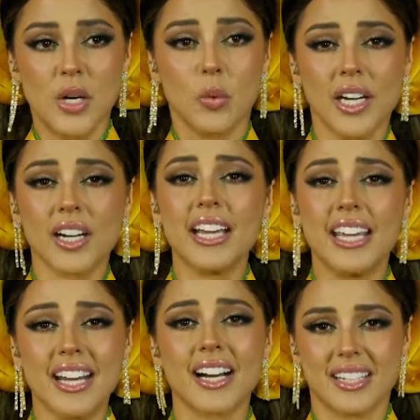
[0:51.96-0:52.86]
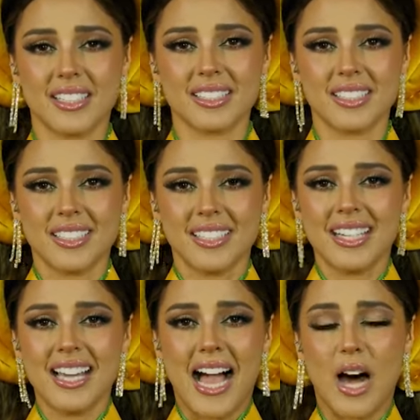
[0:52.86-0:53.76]
We are here,
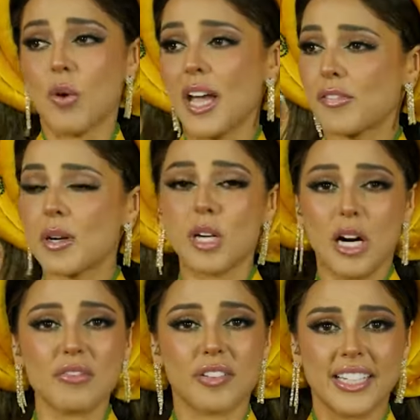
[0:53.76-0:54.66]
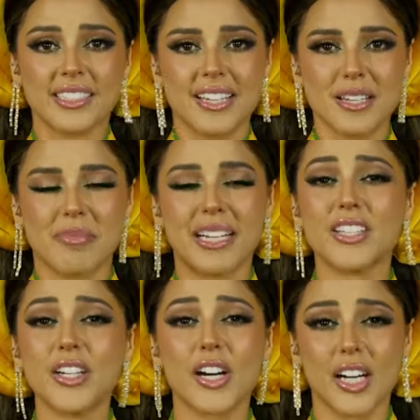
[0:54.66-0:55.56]
away from conflict, but
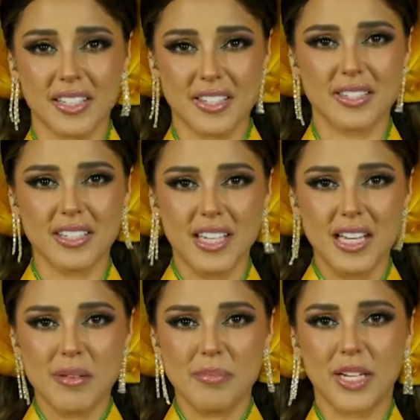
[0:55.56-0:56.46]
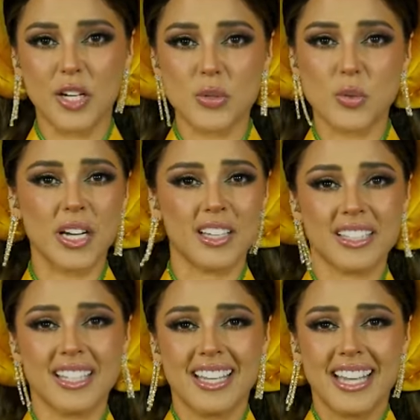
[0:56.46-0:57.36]
it hurts, because
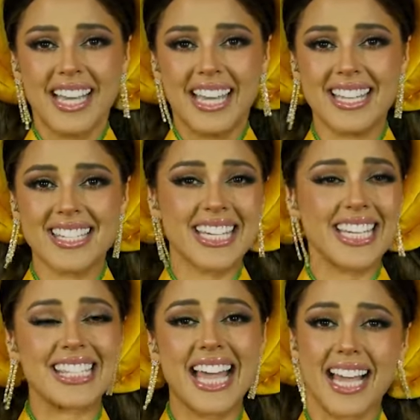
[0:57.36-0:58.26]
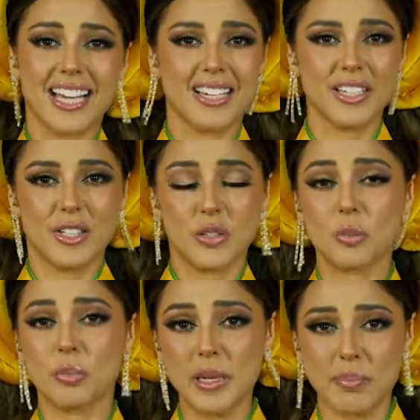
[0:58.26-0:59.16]
when it's an attack to
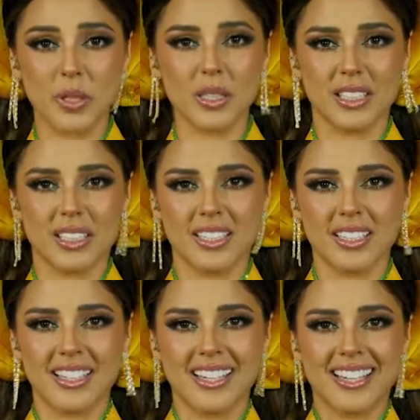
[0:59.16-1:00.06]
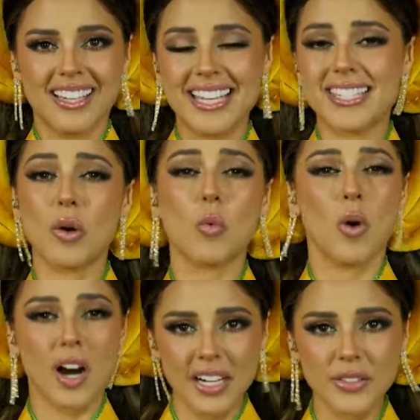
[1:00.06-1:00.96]
people, it's a
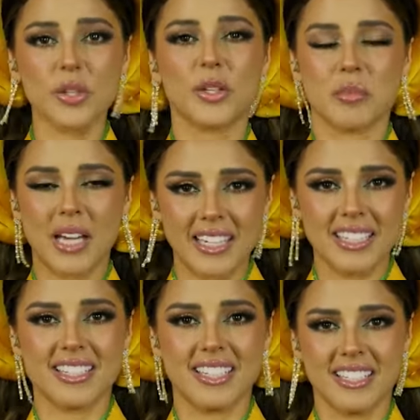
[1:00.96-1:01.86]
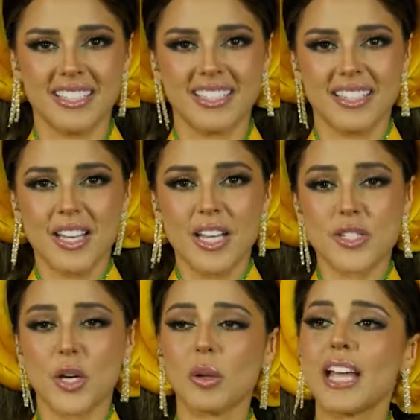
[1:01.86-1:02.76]
war to humanity.
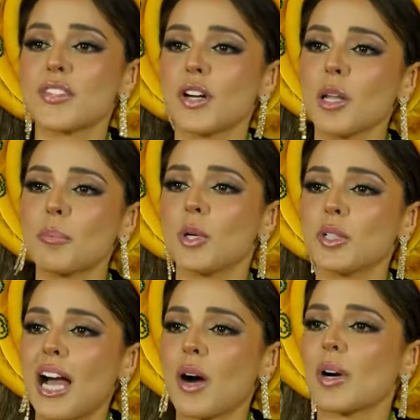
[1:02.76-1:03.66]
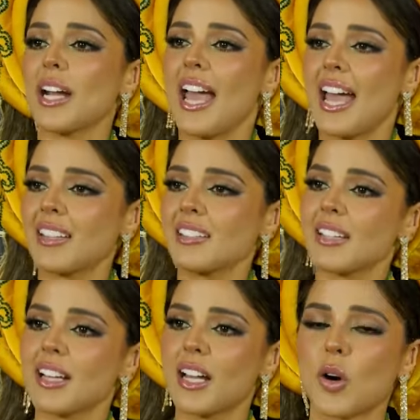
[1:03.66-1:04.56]
So let's all put our hand
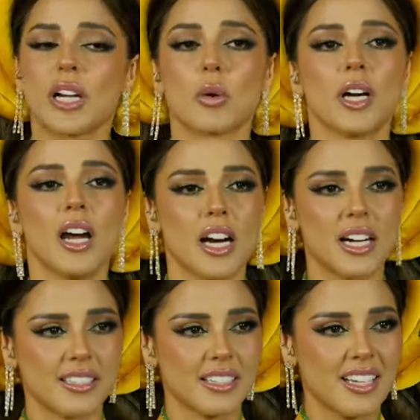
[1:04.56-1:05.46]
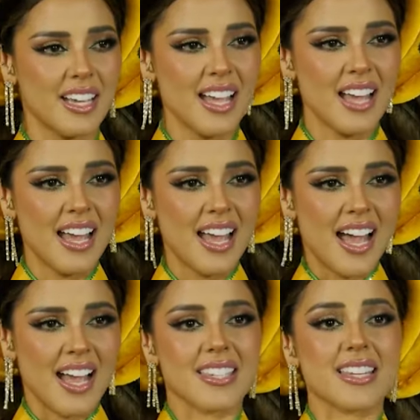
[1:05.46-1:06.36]
on our heart
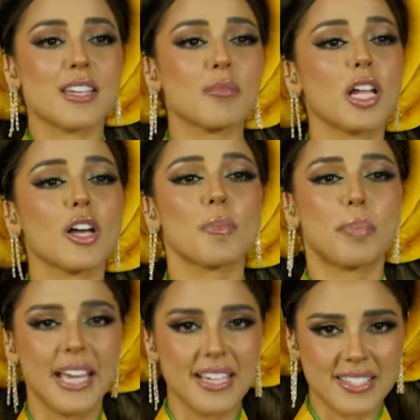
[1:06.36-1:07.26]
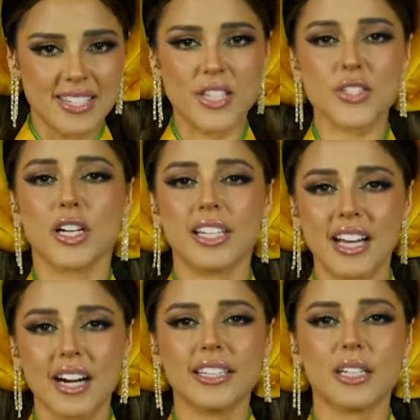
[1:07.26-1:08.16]
as a symbol of peace and
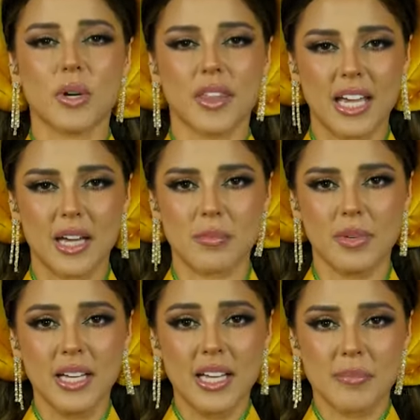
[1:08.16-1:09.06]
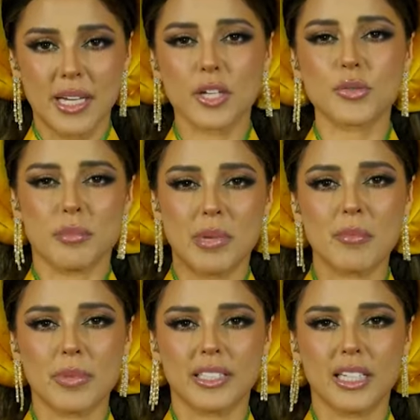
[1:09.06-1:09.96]
solidarity with them, because
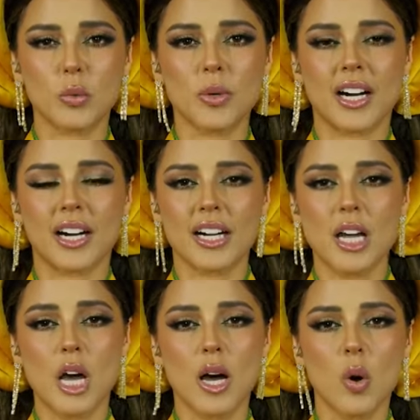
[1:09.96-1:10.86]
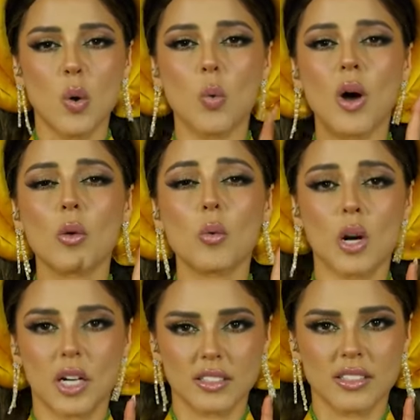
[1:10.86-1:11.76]
remember that we are one
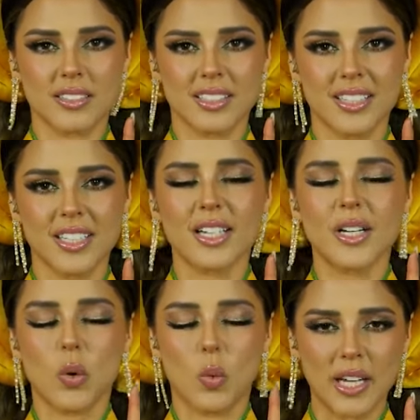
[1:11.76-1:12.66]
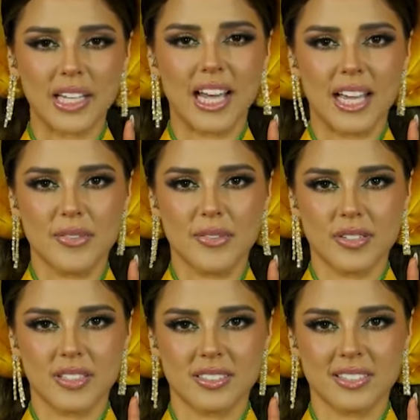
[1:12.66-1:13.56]
world, one life.
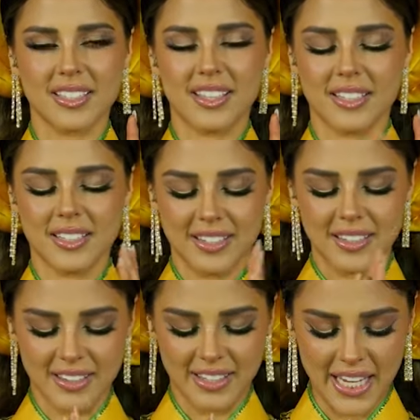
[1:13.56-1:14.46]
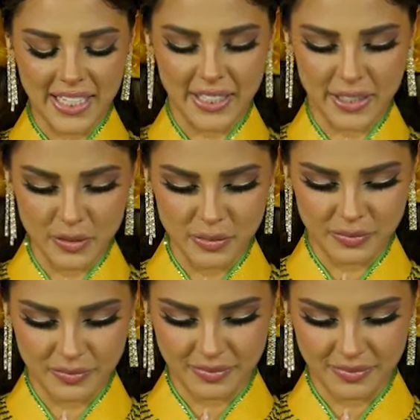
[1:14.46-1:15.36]
Thank you.